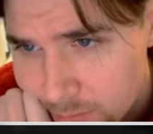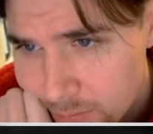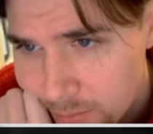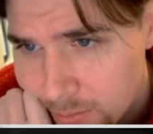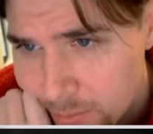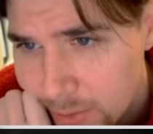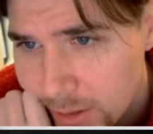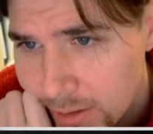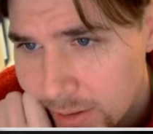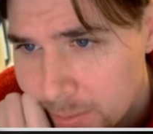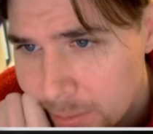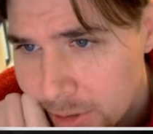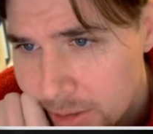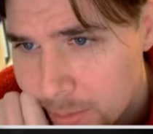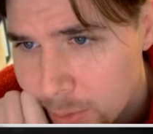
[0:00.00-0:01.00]
But, I
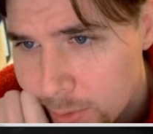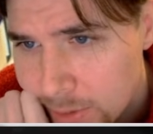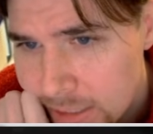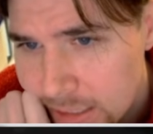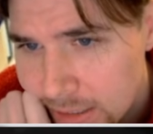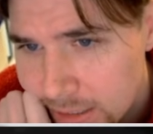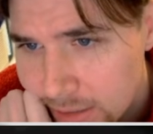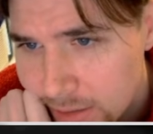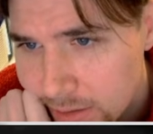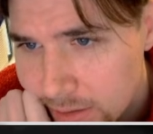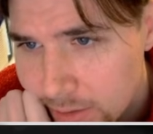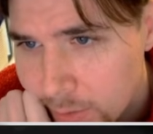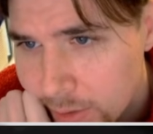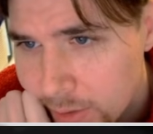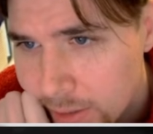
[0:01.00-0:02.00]
mean, I'm always going to get...
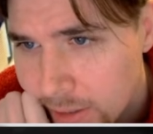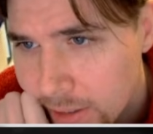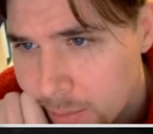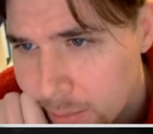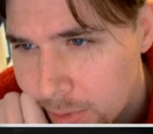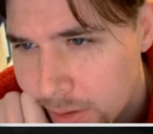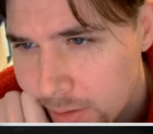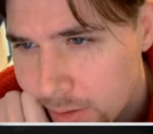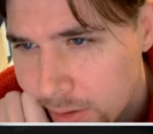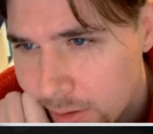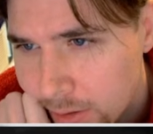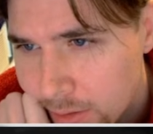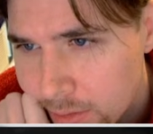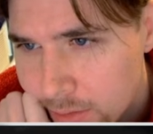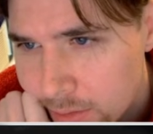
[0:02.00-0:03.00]
Well, they can't play
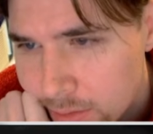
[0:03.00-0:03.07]
that.